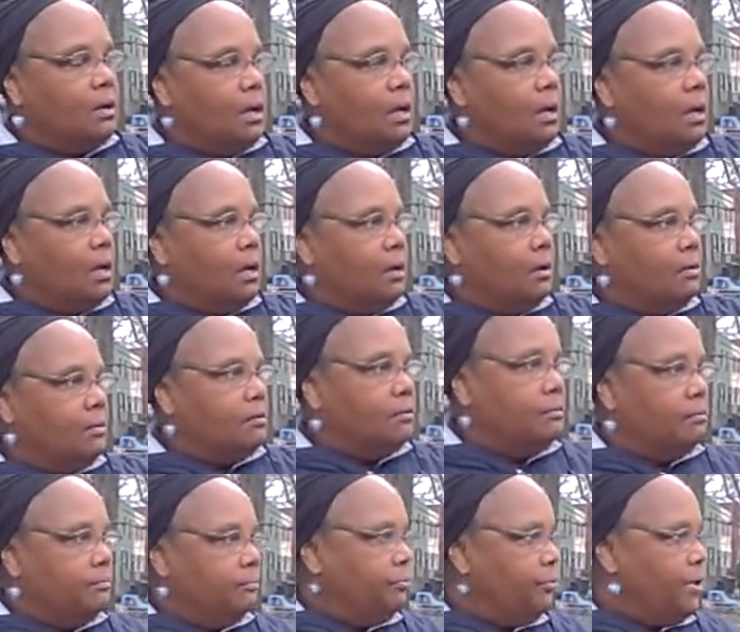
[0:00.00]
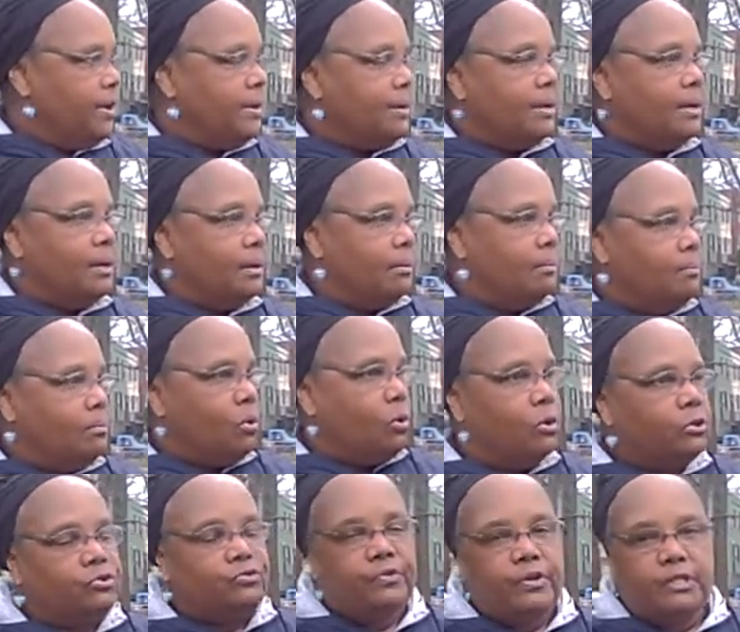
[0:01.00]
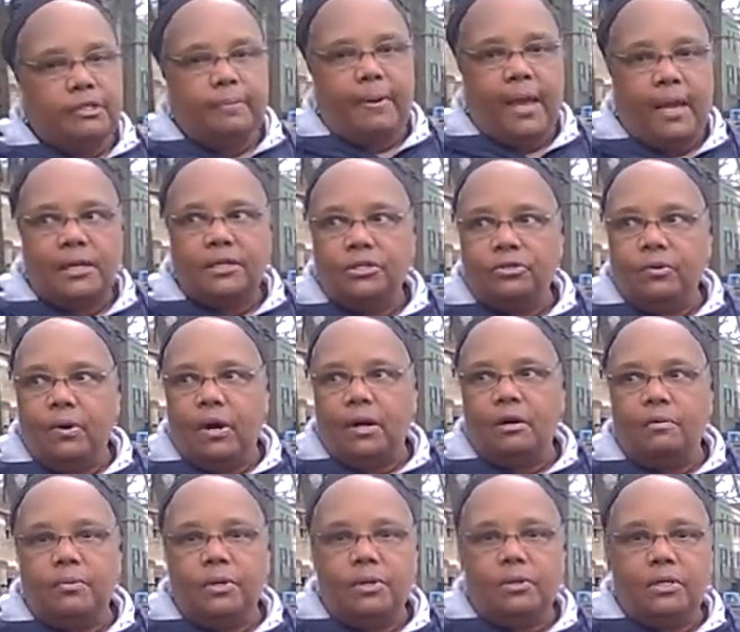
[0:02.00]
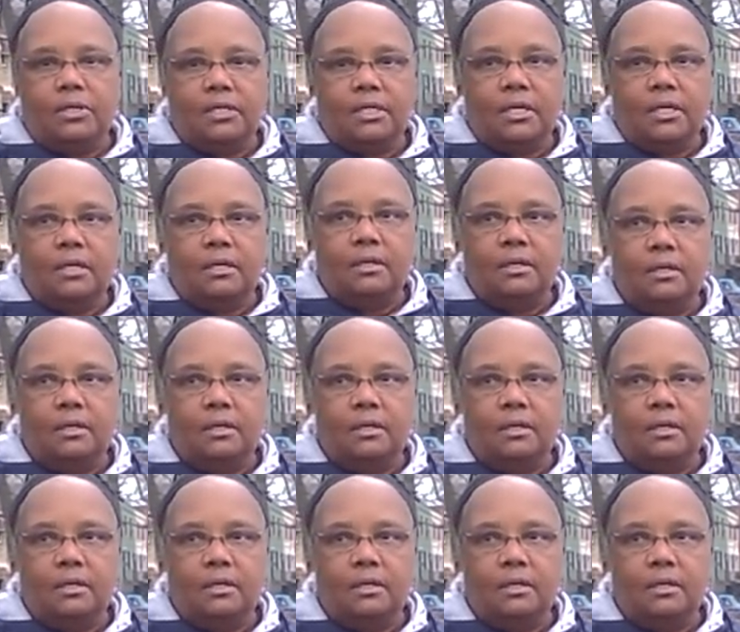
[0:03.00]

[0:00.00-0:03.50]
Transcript: uh, bring more trees back into our community,